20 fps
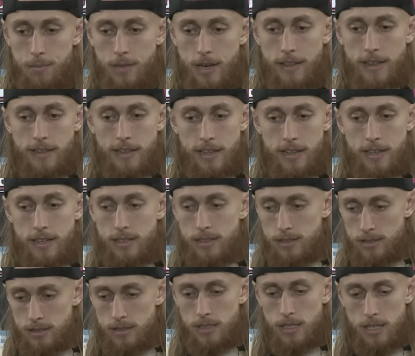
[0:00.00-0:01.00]
I think they
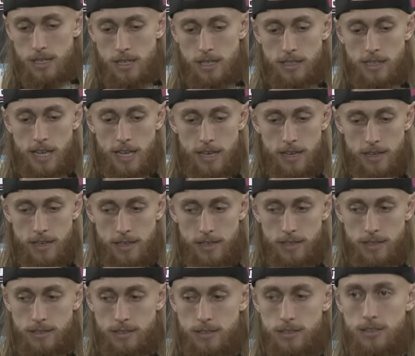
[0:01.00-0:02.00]

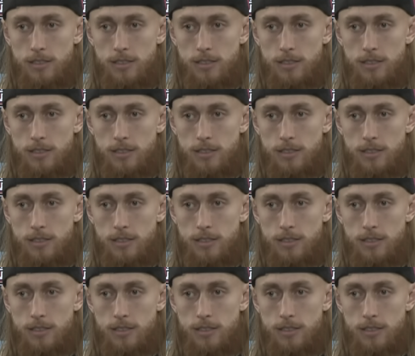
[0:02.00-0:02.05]
they